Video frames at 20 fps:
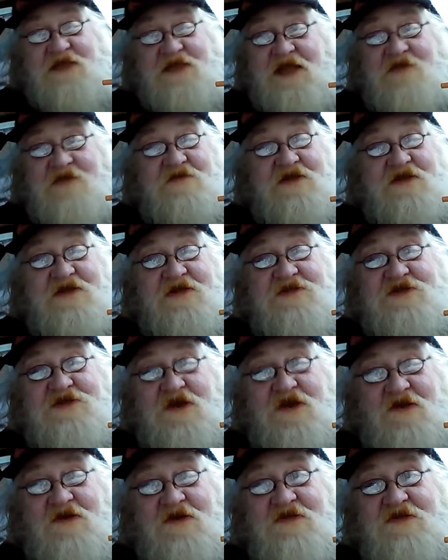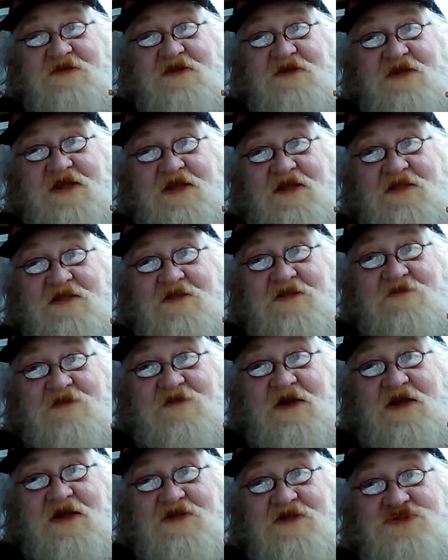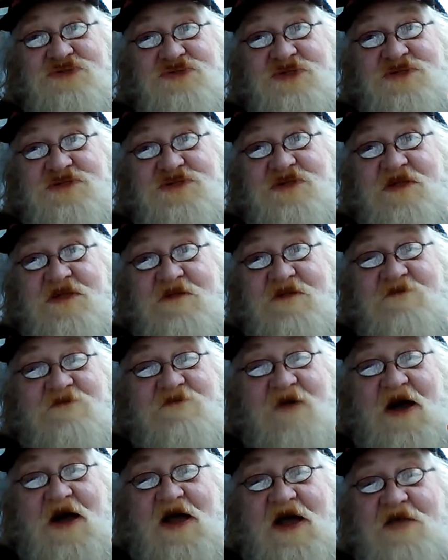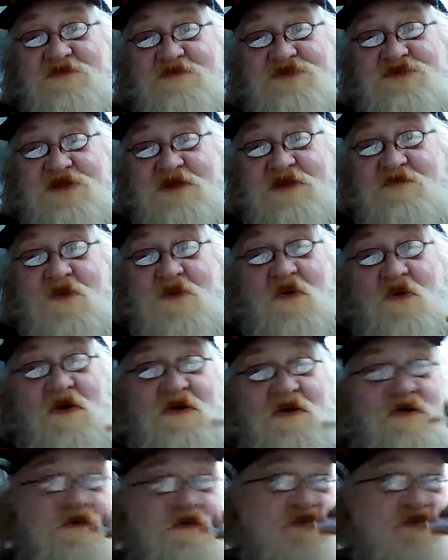damn it, it's harder than hell to find 16 fives anymore.